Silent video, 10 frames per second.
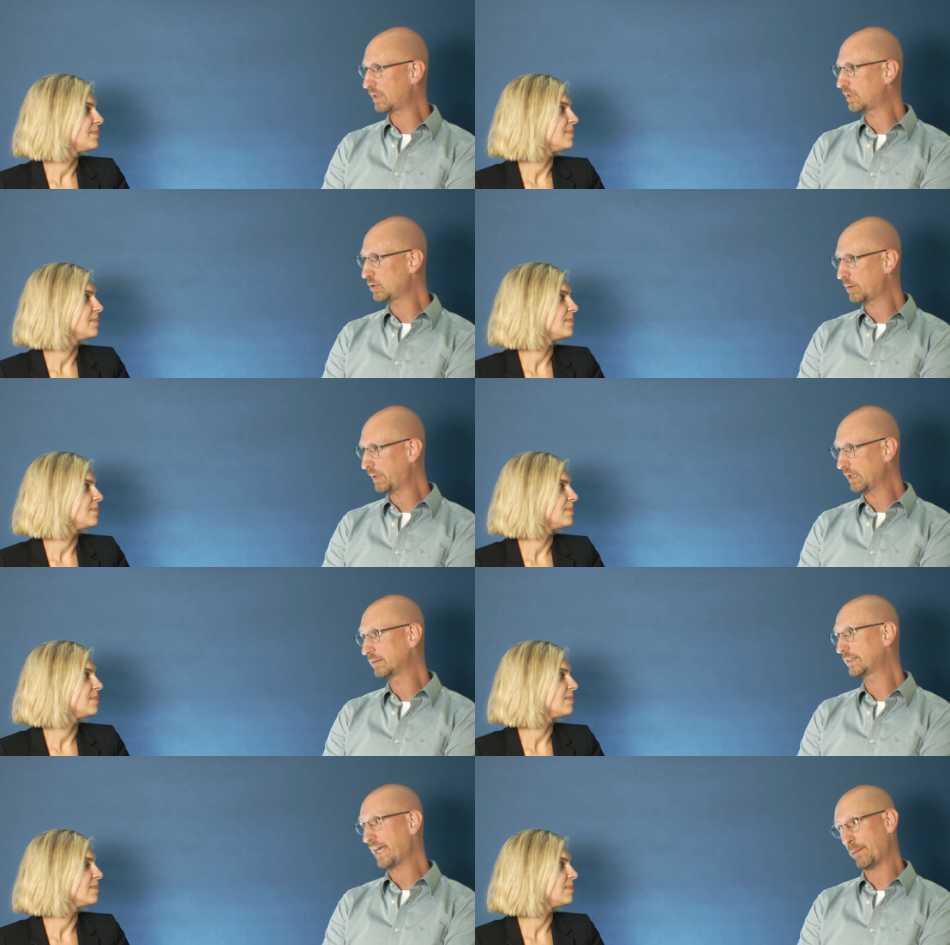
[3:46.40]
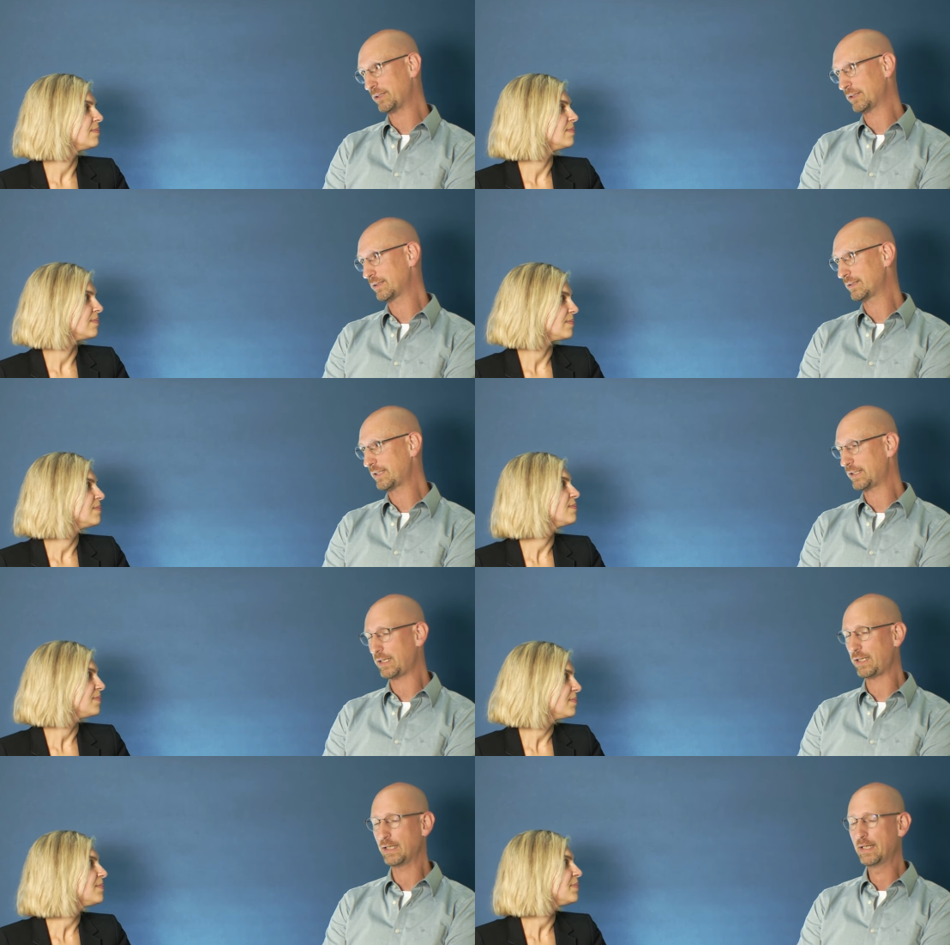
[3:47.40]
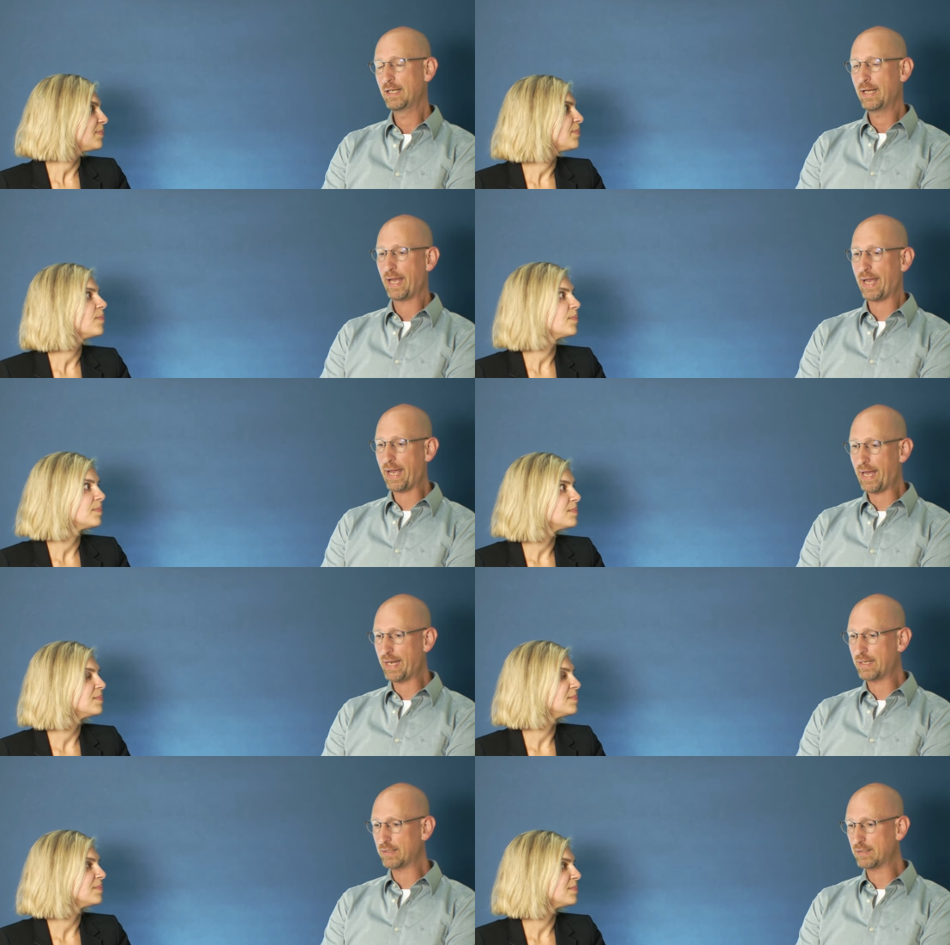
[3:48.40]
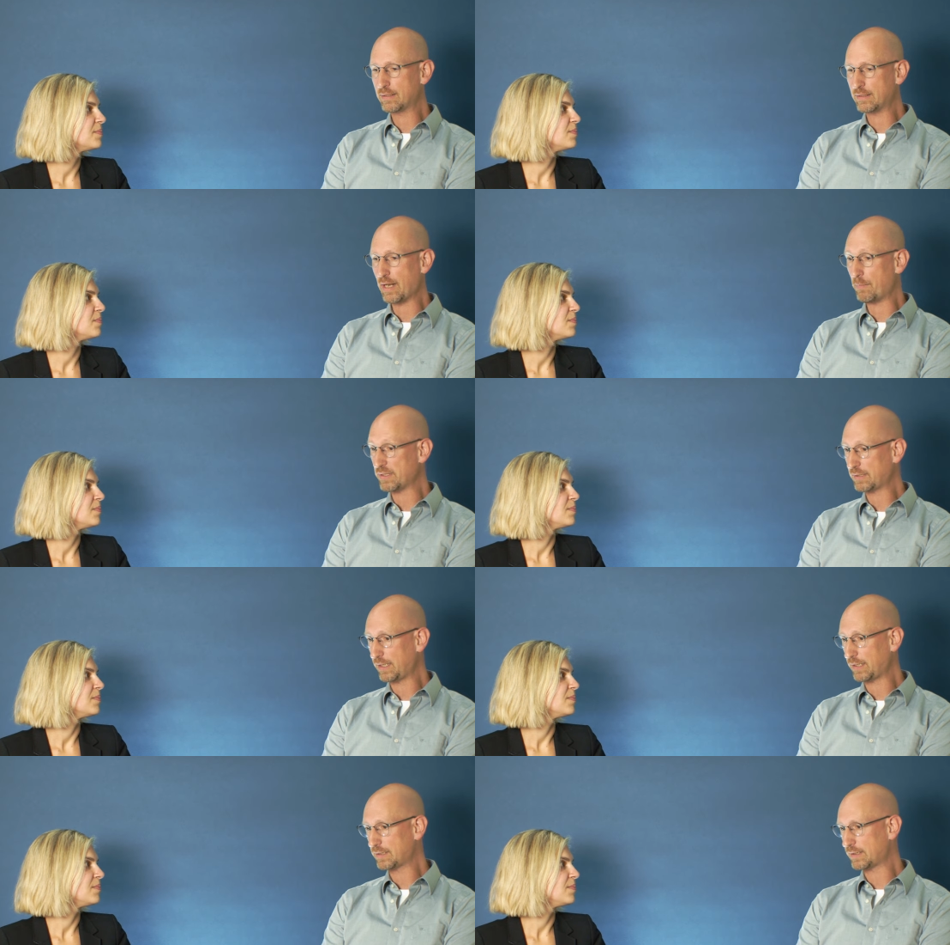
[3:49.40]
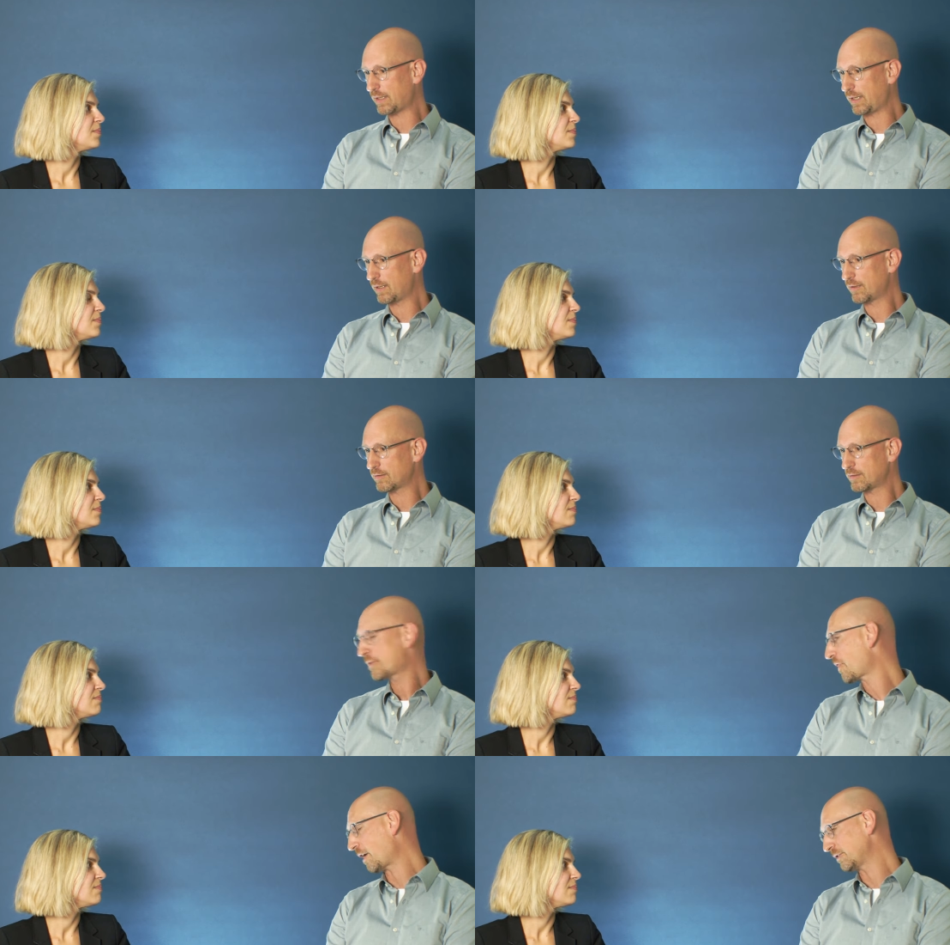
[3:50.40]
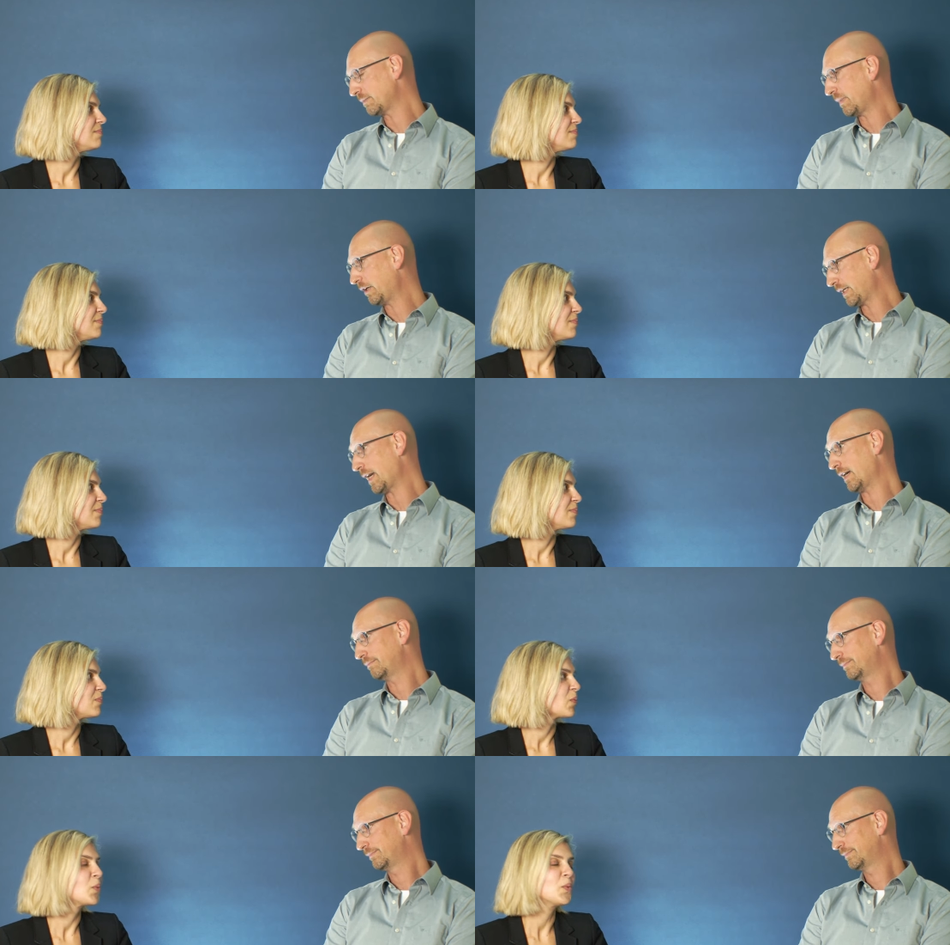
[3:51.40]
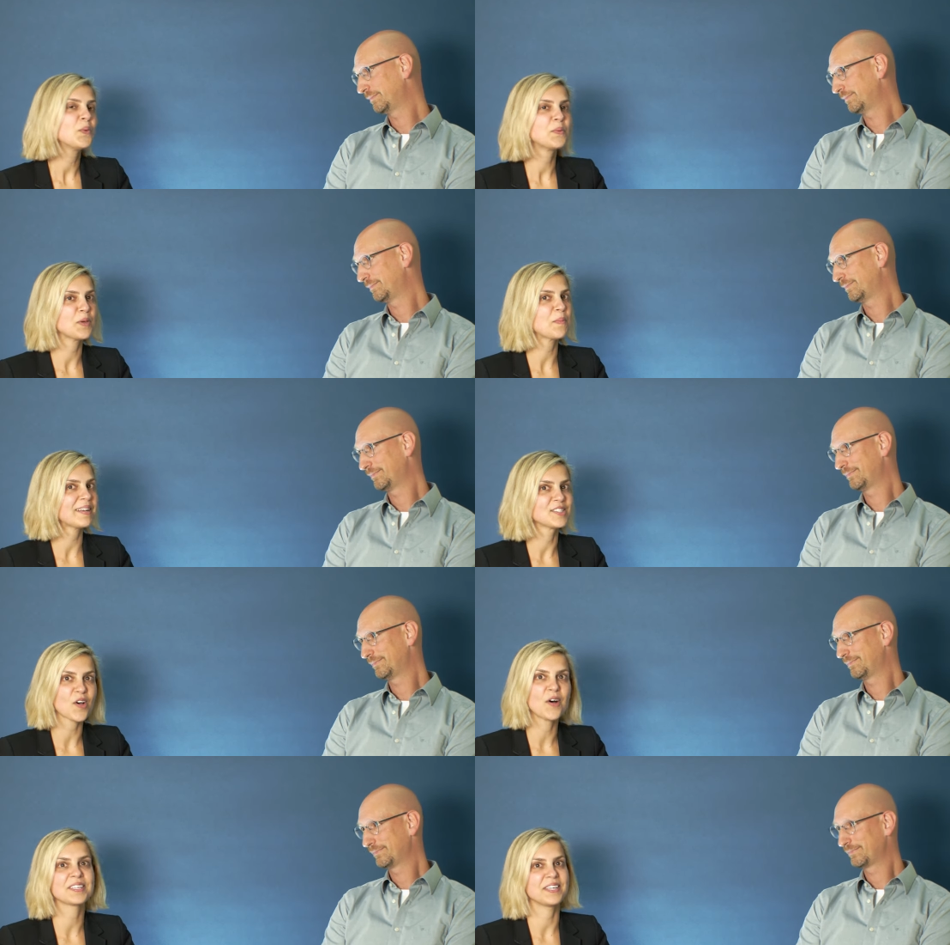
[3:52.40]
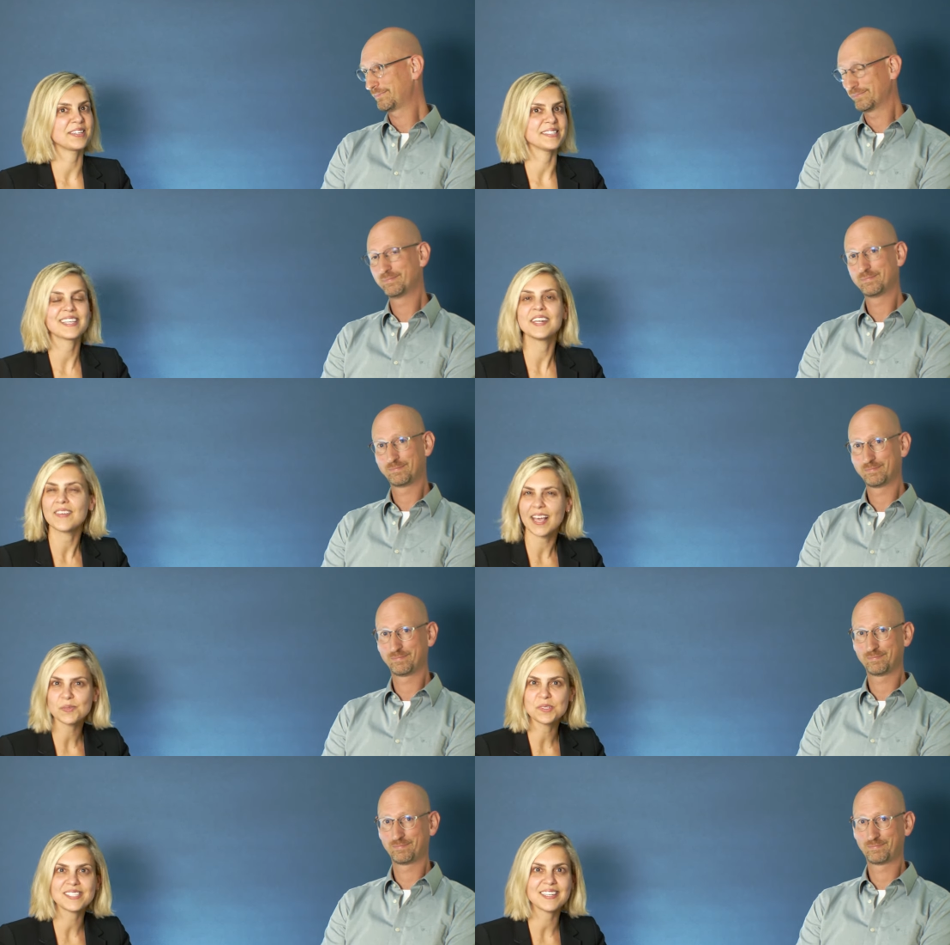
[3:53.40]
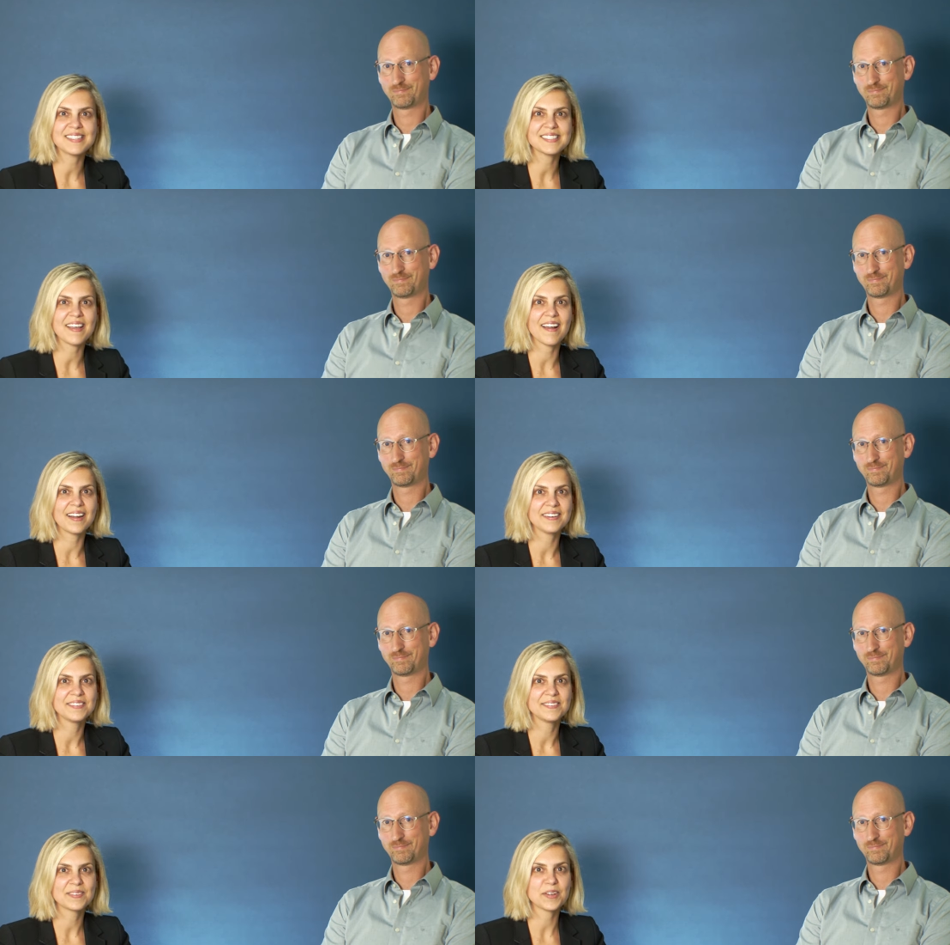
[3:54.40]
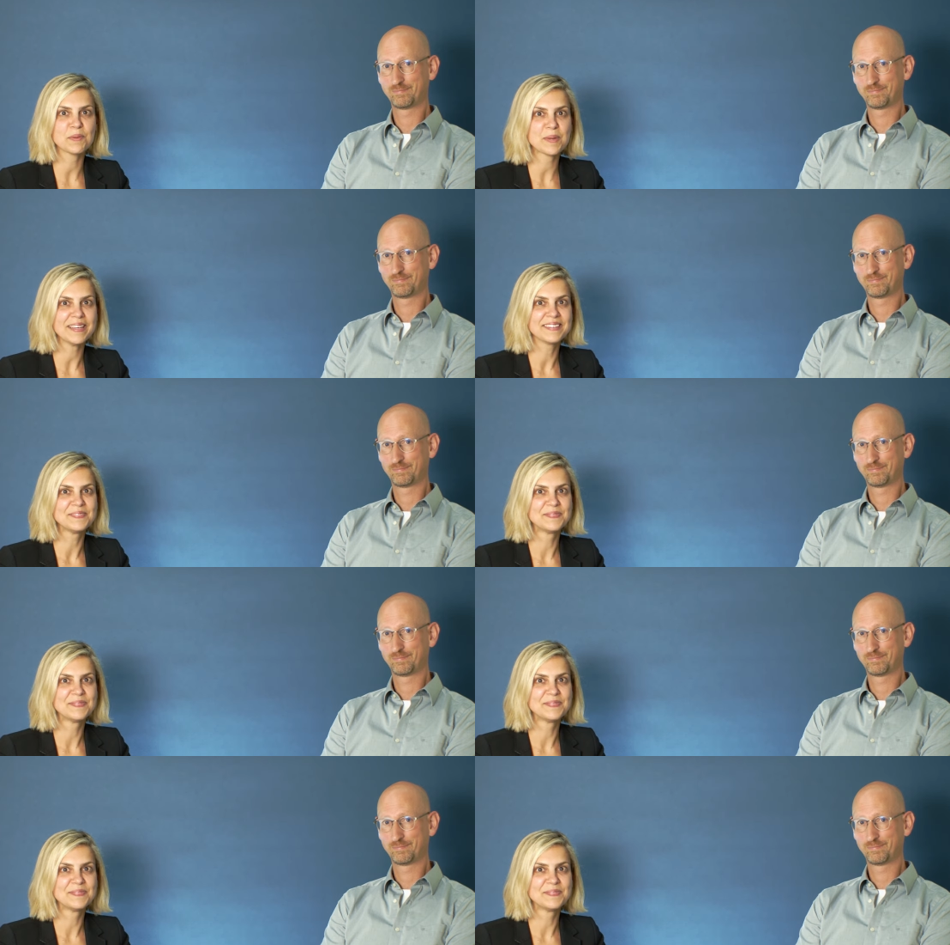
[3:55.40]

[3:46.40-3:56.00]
Speaker 1: a European capital city and number six in South America.
Speaker 2: Ooh, you made us all curious. Can you guess which cities they are gonna be?